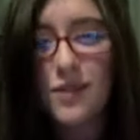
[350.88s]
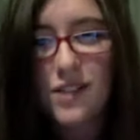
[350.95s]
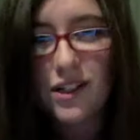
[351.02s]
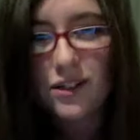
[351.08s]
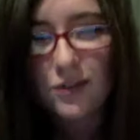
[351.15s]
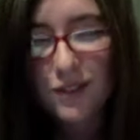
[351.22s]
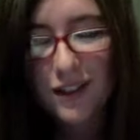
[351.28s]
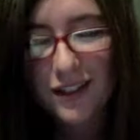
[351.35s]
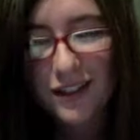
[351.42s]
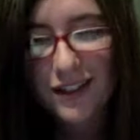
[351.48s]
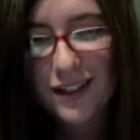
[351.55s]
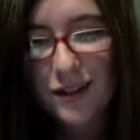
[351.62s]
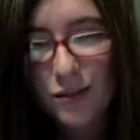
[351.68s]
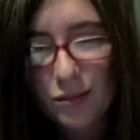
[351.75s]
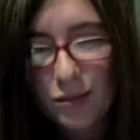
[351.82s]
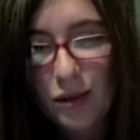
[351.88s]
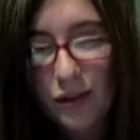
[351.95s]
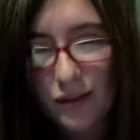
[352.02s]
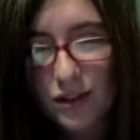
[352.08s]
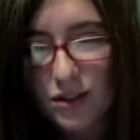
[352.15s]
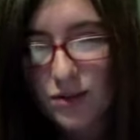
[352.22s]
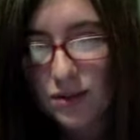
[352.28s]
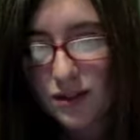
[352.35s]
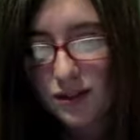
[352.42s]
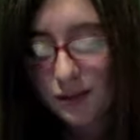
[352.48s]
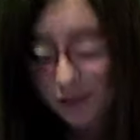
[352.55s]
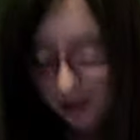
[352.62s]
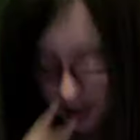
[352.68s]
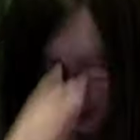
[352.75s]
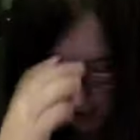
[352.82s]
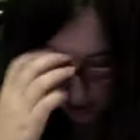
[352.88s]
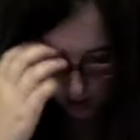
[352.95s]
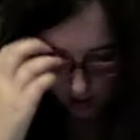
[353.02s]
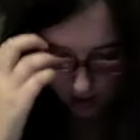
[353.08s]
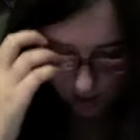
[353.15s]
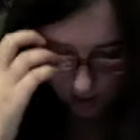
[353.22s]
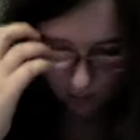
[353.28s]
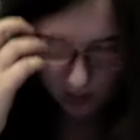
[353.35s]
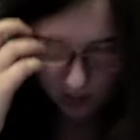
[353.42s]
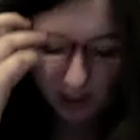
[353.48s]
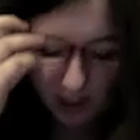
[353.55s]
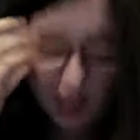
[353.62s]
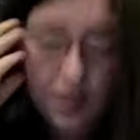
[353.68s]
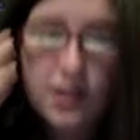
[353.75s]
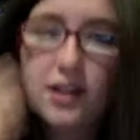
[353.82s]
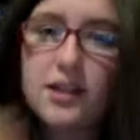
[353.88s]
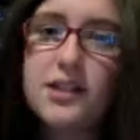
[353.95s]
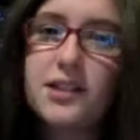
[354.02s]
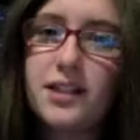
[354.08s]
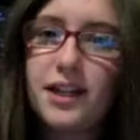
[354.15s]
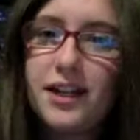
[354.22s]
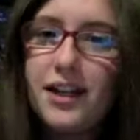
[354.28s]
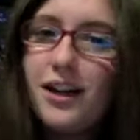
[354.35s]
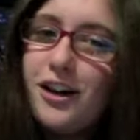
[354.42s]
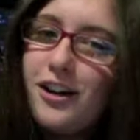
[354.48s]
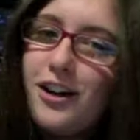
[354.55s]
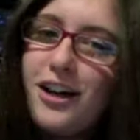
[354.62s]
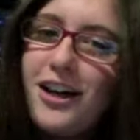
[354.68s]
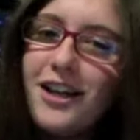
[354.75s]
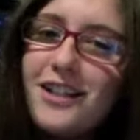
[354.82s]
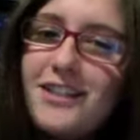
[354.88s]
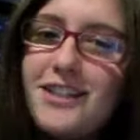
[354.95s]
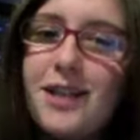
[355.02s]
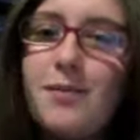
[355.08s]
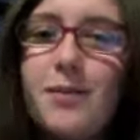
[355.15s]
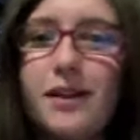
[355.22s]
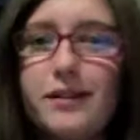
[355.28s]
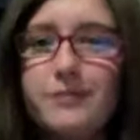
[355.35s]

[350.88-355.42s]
I don't like, and boyfriend is one of them. When he is like, oh, hugs, I'm like,